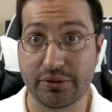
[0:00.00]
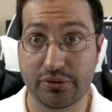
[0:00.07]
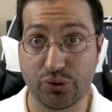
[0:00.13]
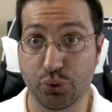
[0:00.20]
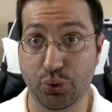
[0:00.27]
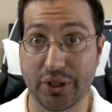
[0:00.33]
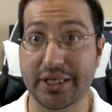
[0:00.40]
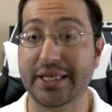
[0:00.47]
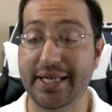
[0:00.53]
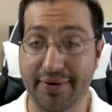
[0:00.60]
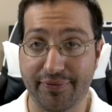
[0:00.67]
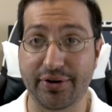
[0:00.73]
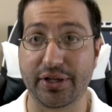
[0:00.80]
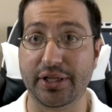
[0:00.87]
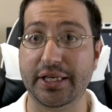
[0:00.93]
you can
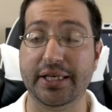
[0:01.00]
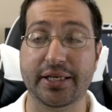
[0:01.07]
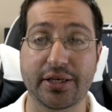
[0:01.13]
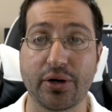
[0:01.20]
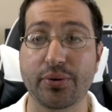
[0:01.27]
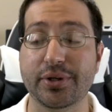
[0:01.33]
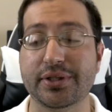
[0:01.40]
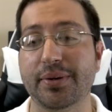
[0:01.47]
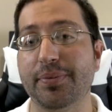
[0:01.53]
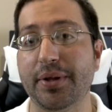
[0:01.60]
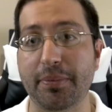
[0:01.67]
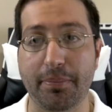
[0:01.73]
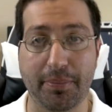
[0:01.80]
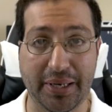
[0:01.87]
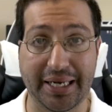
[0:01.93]
definitely go to
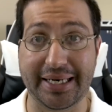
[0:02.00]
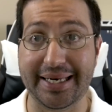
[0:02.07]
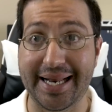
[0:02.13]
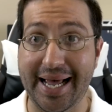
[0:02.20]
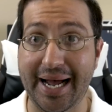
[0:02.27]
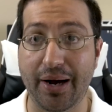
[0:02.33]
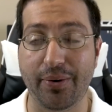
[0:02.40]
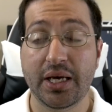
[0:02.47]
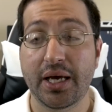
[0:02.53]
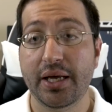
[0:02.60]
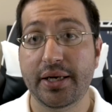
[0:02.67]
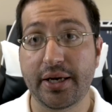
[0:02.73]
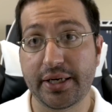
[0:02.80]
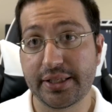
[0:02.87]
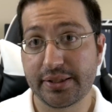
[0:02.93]
something big now.
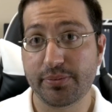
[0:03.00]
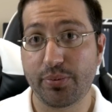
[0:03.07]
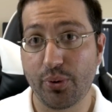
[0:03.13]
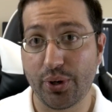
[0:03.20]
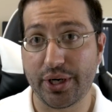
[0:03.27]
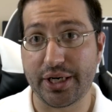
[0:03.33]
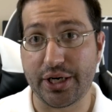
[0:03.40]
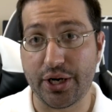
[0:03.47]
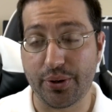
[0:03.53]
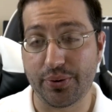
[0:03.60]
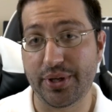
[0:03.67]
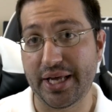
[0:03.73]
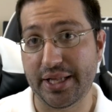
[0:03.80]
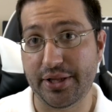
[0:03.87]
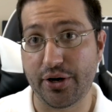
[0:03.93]
Now, it is important to
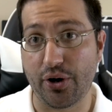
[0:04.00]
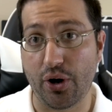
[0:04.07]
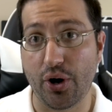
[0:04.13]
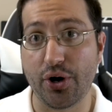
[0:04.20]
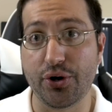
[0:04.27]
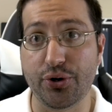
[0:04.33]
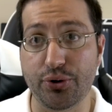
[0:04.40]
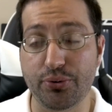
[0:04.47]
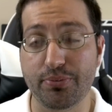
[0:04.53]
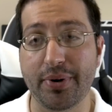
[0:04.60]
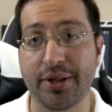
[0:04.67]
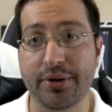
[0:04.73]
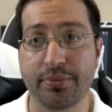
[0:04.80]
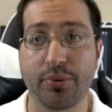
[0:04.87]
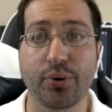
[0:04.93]
note that there are new
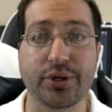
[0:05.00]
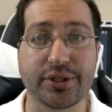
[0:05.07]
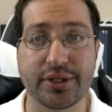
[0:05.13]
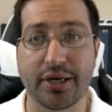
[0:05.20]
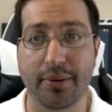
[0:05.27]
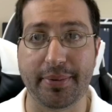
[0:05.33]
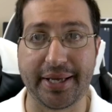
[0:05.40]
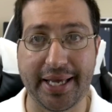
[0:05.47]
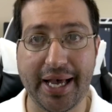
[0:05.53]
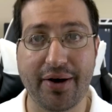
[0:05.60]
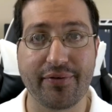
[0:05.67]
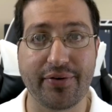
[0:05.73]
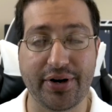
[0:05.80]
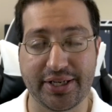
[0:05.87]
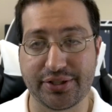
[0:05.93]
motherboards coming
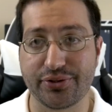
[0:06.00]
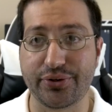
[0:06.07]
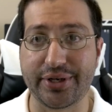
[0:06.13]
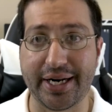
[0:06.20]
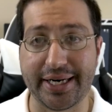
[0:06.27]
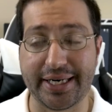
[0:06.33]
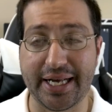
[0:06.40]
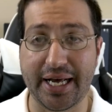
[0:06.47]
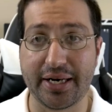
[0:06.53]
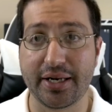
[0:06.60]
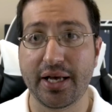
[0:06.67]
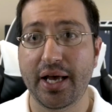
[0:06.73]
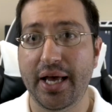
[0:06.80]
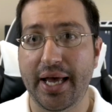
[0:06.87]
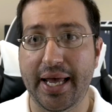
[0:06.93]
out for X399,
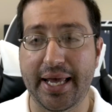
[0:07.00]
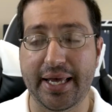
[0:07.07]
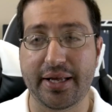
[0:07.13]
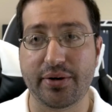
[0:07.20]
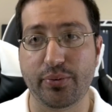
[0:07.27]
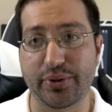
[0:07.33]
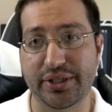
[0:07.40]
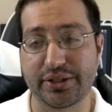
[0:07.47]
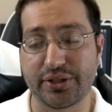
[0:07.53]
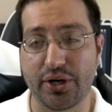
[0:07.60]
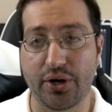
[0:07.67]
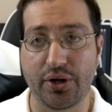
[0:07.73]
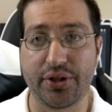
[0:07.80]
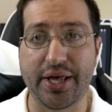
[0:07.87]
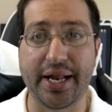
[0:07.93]
and we
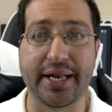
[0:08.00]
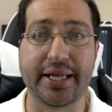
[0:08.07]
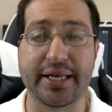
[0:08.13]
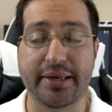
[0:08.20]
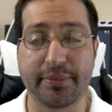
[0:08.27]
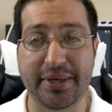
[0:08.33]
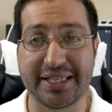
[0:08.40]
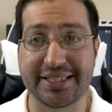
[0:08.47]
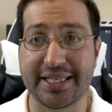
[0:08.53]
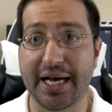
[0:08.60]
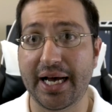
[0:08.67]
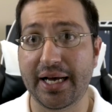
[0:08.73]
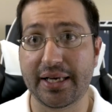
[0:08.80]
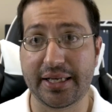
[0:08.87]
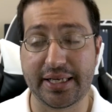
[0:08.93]
saw that
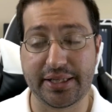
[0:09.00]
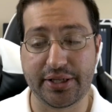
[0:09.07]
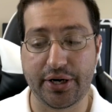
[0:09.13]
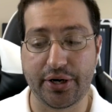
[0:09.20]
MSI and